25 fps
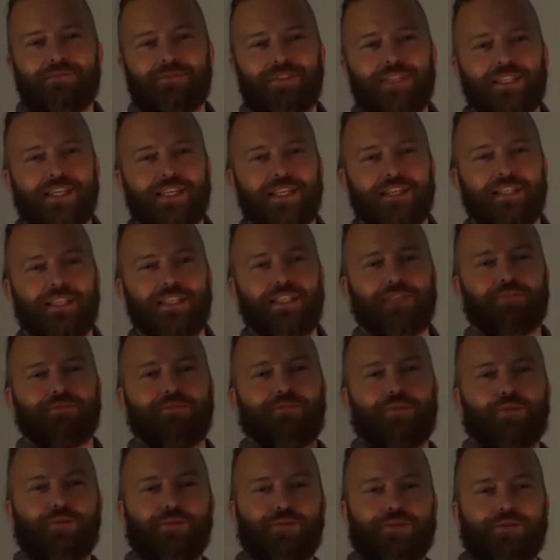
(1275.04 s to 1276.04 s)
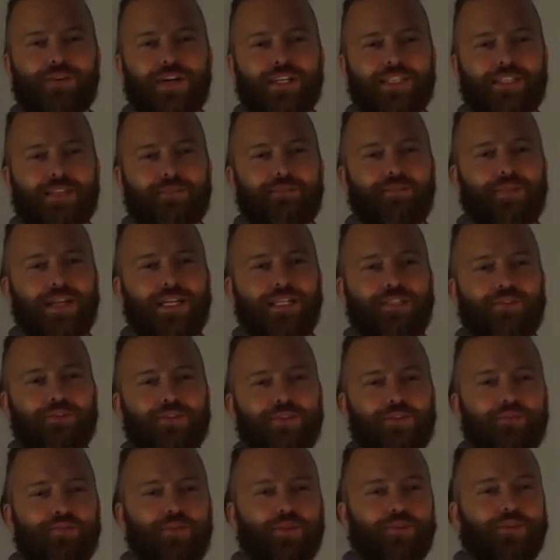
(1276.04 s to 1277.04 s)
of seeing this folder as the place to
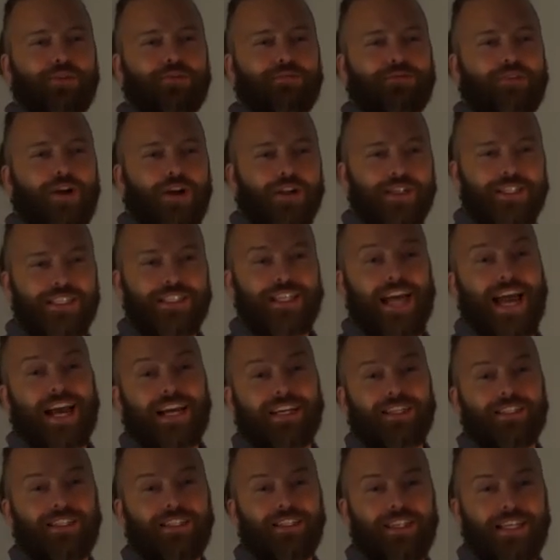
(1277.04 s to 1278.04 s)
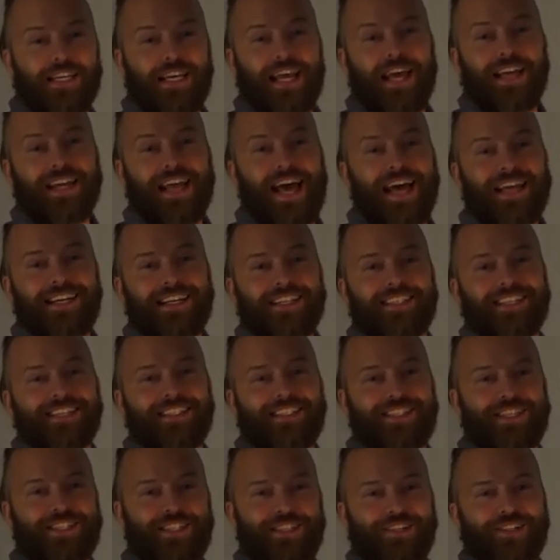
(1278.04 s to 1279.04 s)
just put your files, it's actually an edit
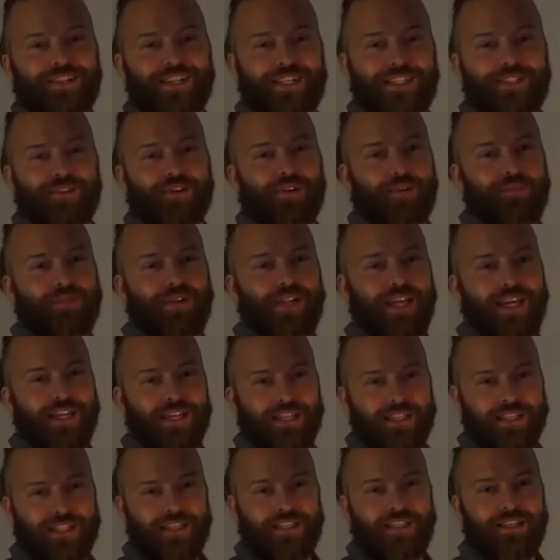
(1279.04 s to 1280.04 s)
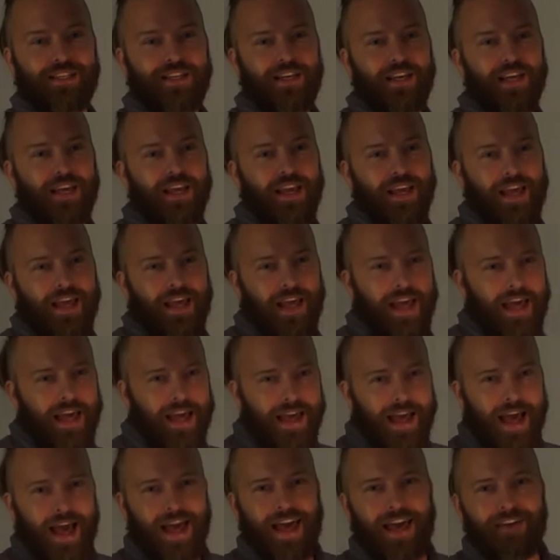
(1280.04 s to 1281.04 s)
decision list or a playlist. Uh, I
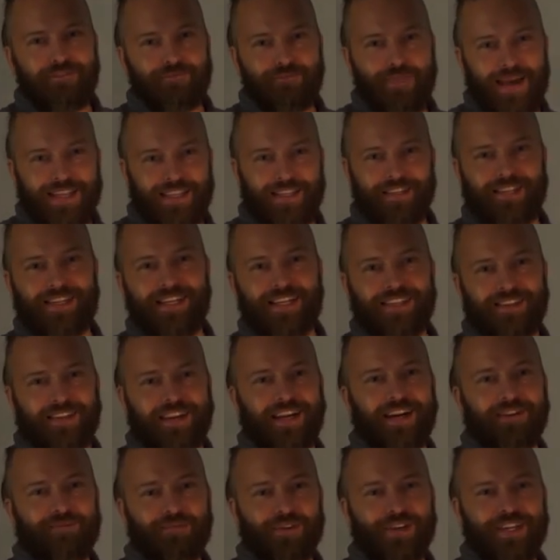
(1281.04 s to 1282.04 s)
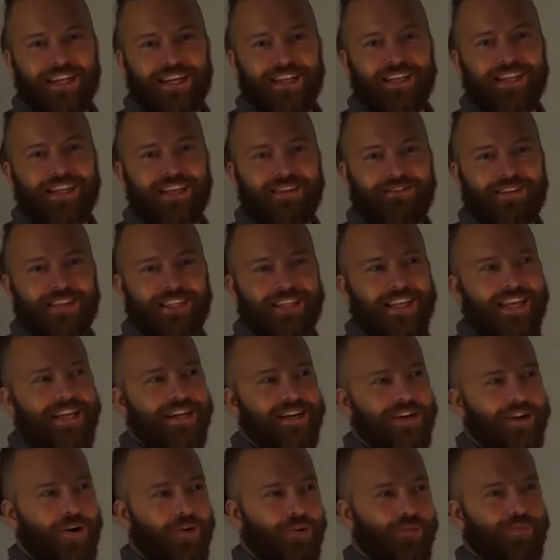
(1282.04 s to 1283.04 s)
have metadata here for dealing with in
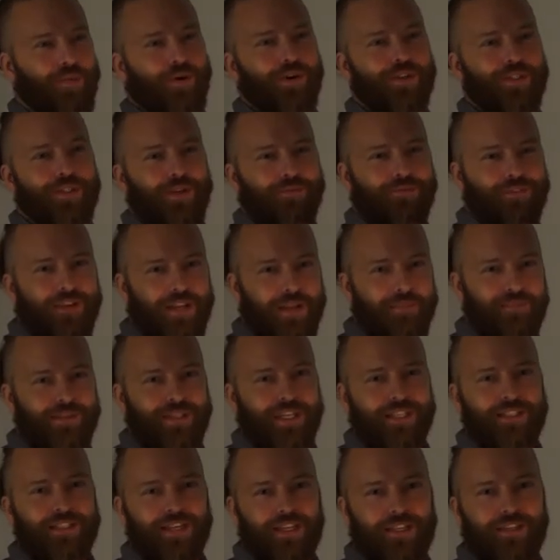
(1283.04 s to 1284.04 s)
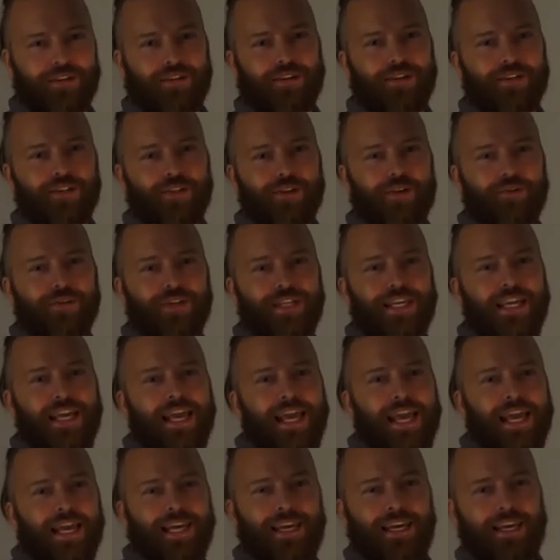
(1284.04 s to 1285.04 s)
and out points of clips, etc. So the
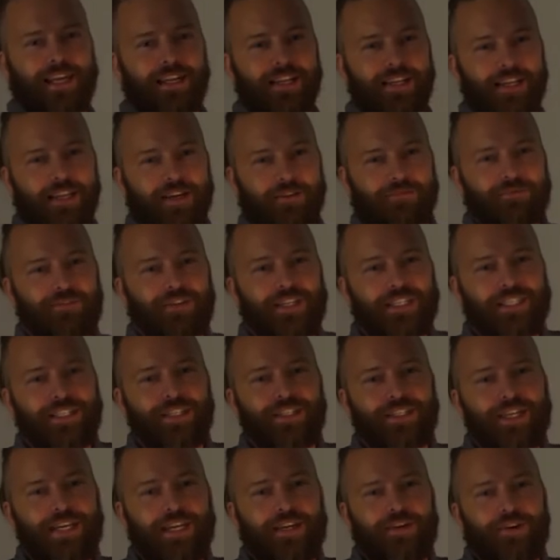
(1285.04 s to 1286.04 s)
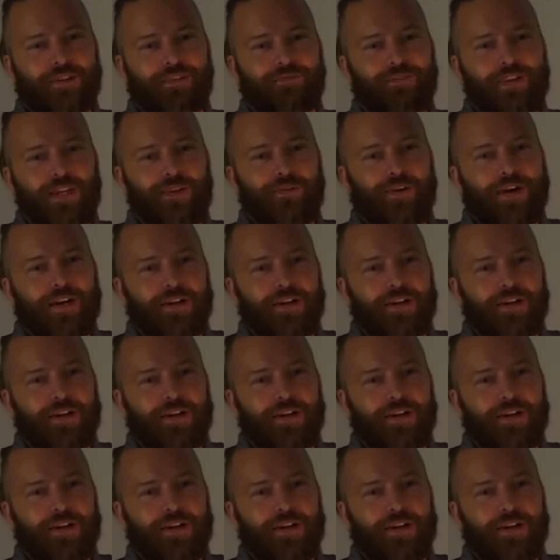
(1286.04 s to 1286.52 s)
killing of this G-cut video